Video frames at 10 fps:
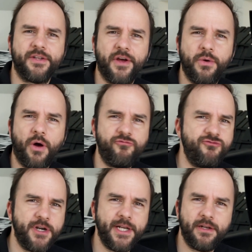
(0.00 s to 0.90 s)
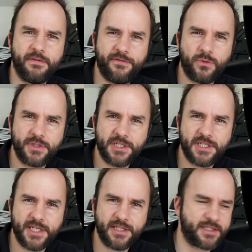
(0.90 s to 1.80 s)
So, I really look forward
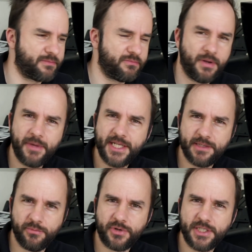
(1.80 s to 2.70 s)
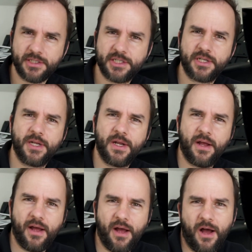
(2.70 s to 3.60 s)
to seeing some amazing prints,
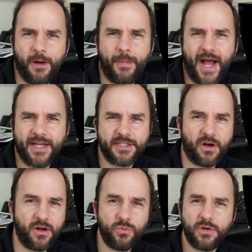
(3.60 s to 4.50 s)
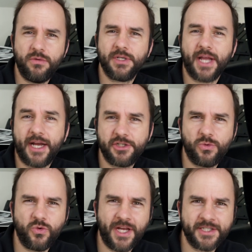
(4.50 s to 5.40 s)
um, and I will
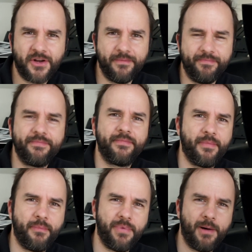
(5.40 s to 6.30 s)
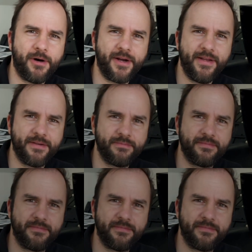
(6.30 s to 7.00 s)
catch you all next time. Bye bye.